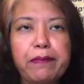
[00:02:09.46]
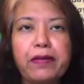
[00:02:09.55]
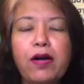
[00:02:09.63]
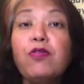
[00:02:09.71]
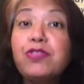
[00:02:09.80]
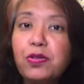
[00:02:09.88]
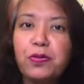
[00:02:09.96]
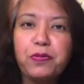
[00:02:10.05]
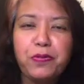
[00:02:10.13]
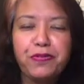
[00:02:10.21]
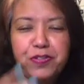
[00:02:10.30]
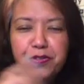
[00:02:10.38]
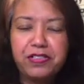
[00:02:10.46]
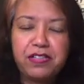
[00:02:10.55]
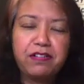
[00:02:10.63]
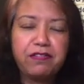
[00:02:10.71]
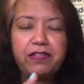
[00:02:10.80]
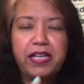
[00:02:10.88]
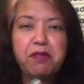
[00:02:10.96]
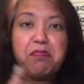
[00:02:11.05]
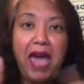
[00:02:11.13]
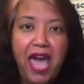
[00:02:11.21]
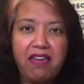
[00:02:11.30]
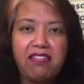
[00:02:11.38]
Also, we've used it in
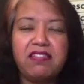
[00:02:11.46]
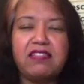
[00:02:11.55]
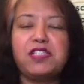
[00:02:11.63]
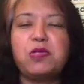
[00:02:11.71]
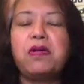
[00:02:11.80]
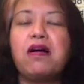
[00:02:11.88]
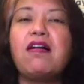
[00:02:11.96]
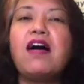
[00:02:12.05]
math as well.